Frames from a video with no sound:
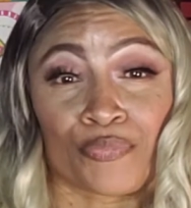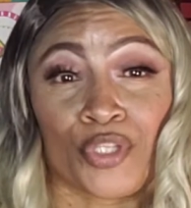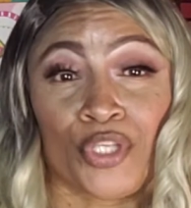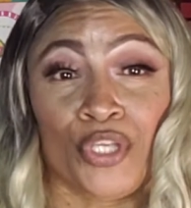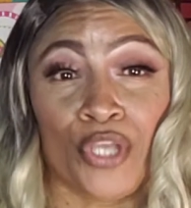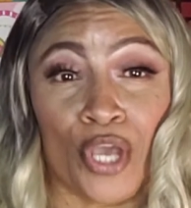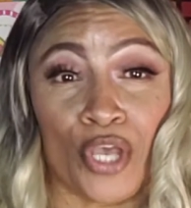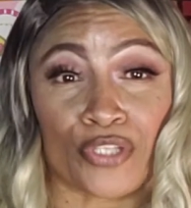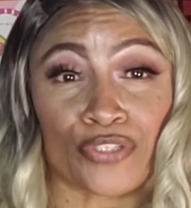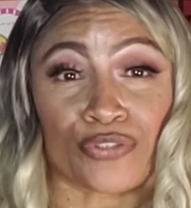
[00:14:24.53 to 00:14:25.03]

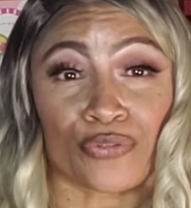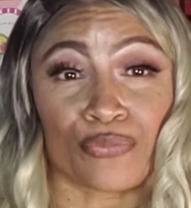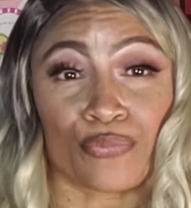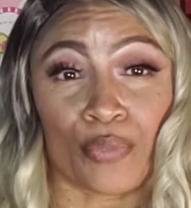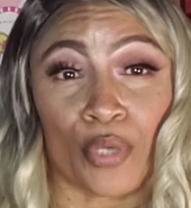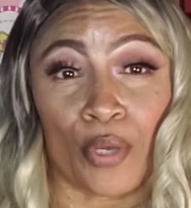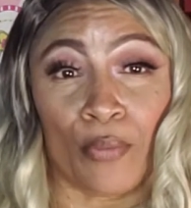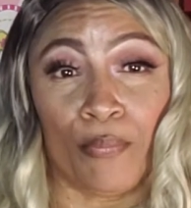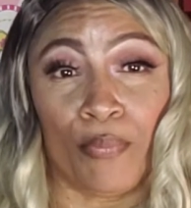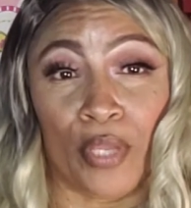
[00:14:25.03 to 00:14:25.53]
he has
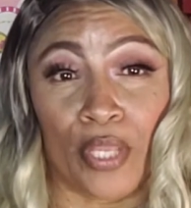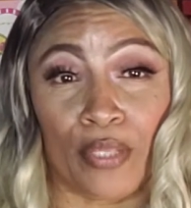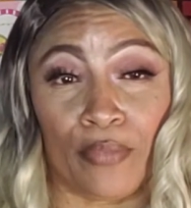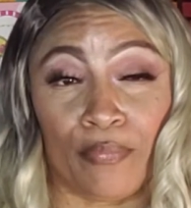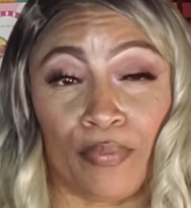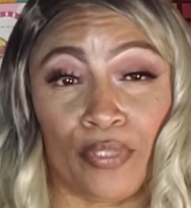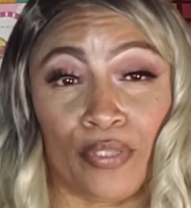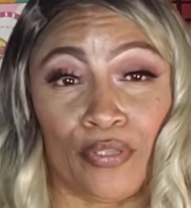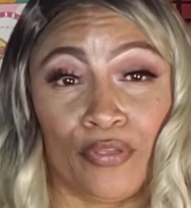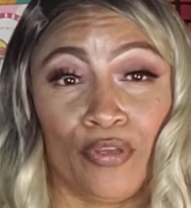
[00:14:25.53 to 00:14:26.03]
a
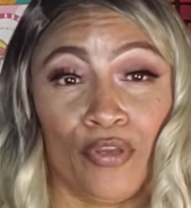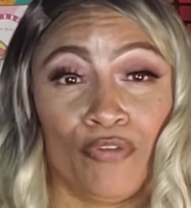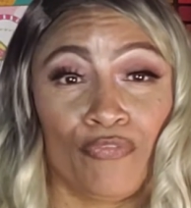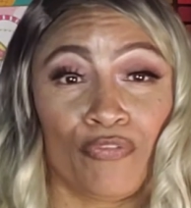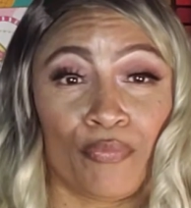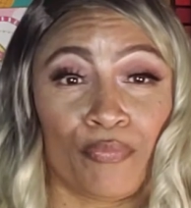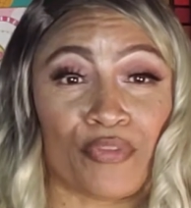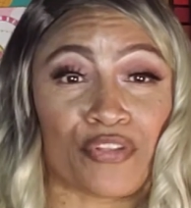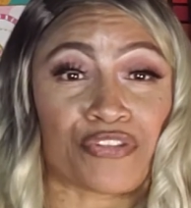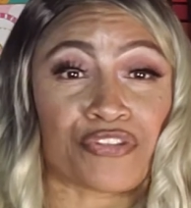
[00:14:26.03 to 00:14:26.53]
baby
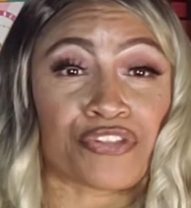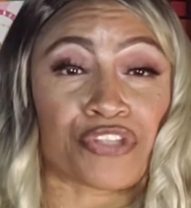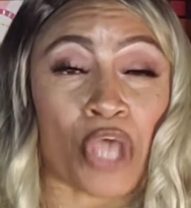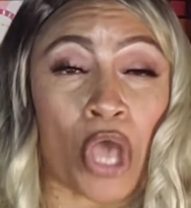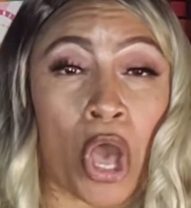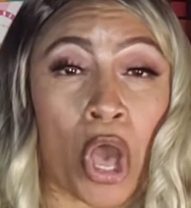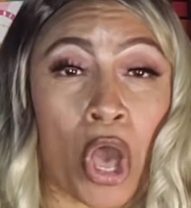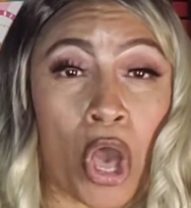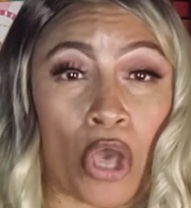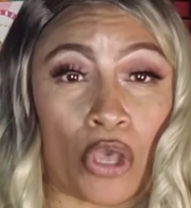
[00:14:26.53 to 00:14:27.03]
from the
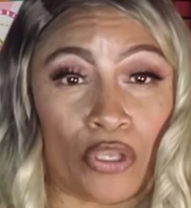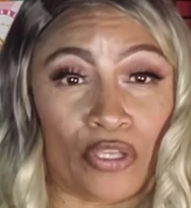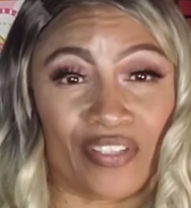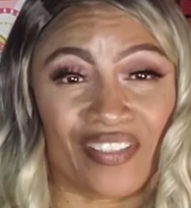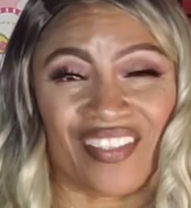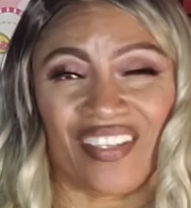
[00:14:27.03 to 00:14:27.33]
side.